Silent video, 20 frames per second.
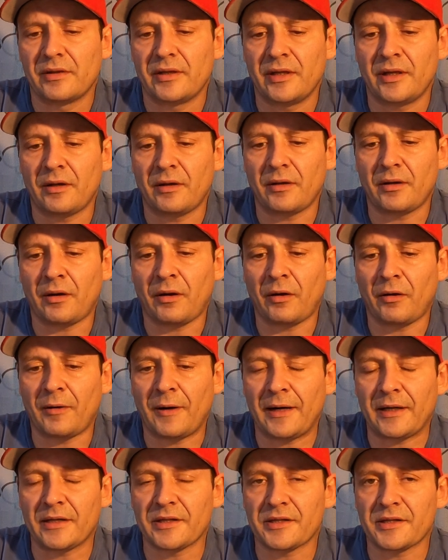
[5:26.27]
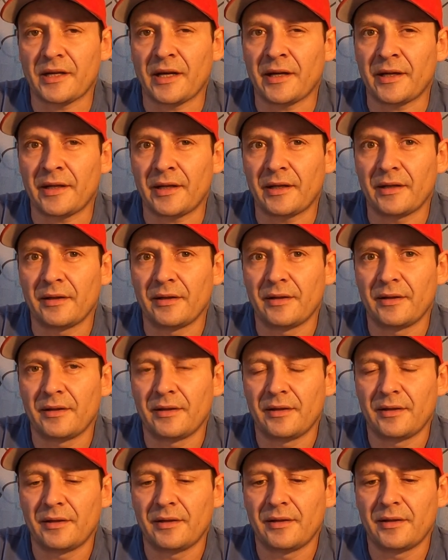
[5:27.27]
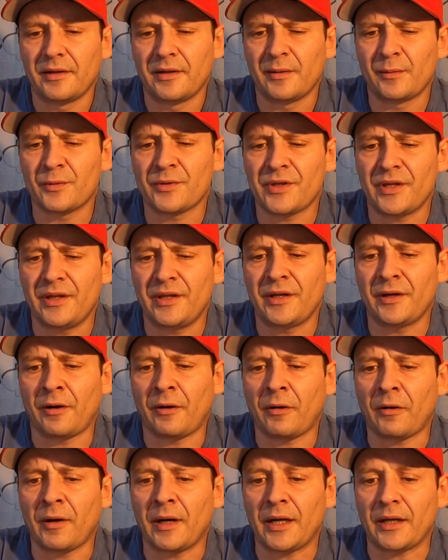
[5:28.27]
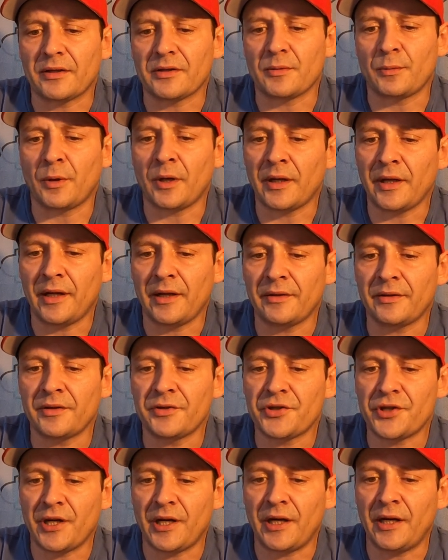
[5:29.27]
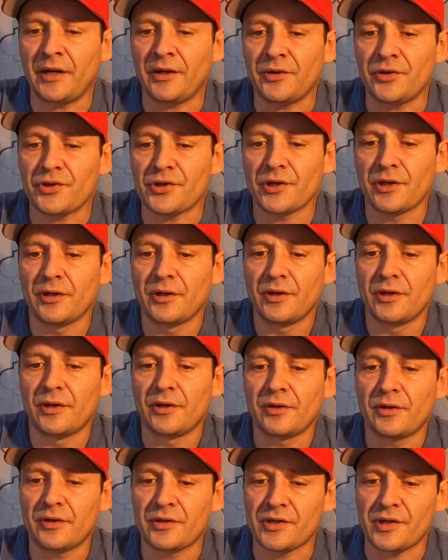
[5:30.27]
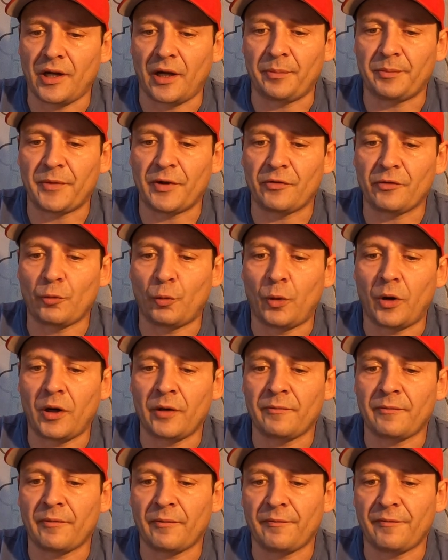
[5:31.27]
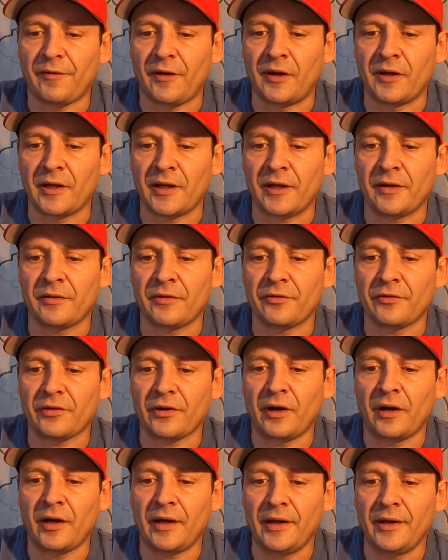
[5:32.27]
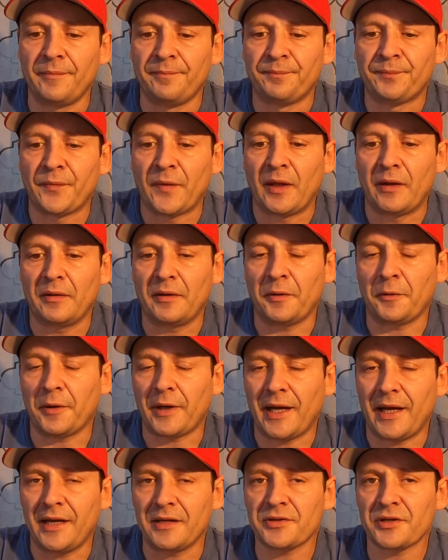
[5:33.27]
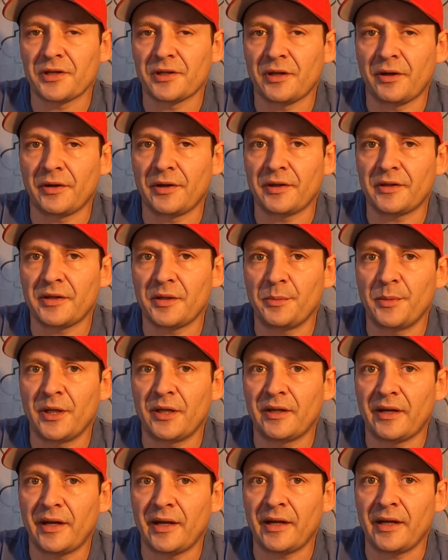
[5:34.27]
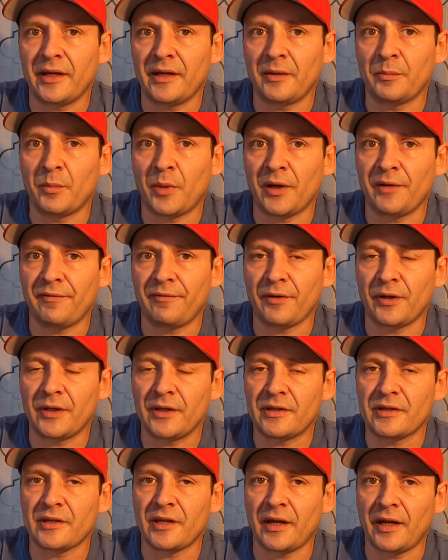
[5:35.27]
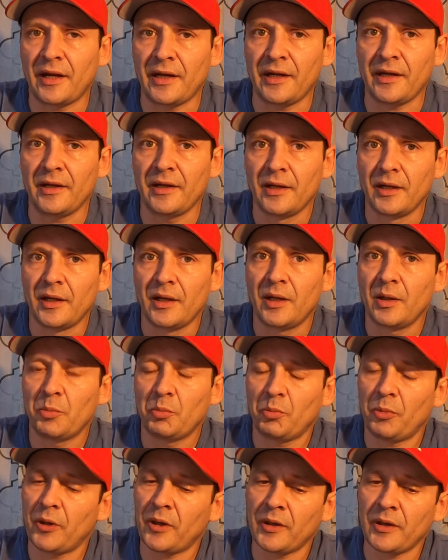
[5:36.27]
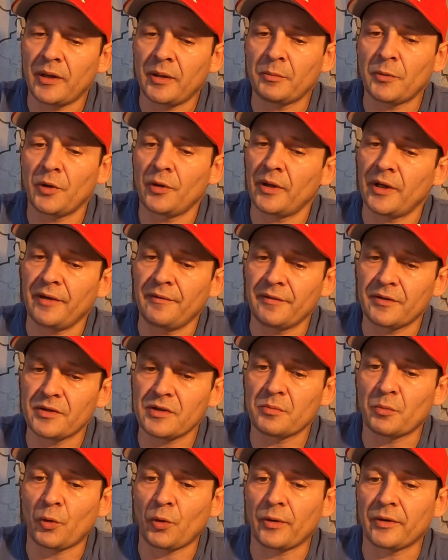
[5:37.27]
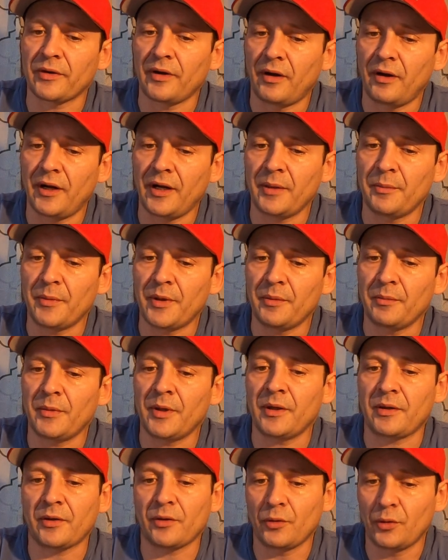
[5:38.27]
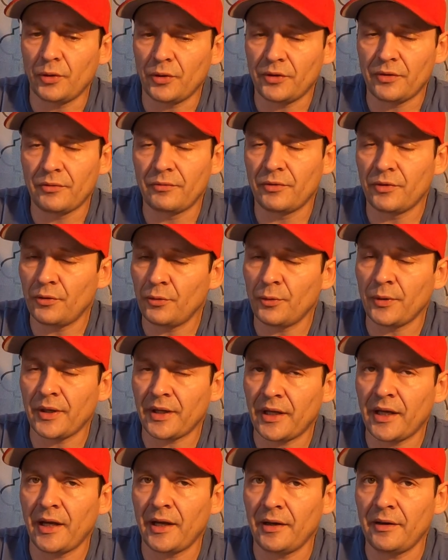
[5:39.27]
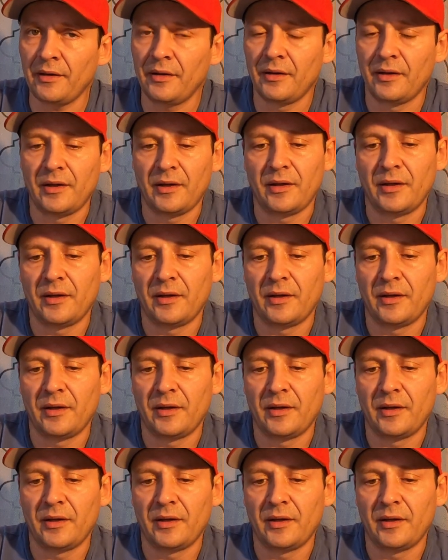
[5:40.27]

the RX setting. It was in the RX what I had to change to stop this quad from falling at the sky. Now, it hasn't done it to me today in my flights today, but I'm going to give it some more time. It could do it again.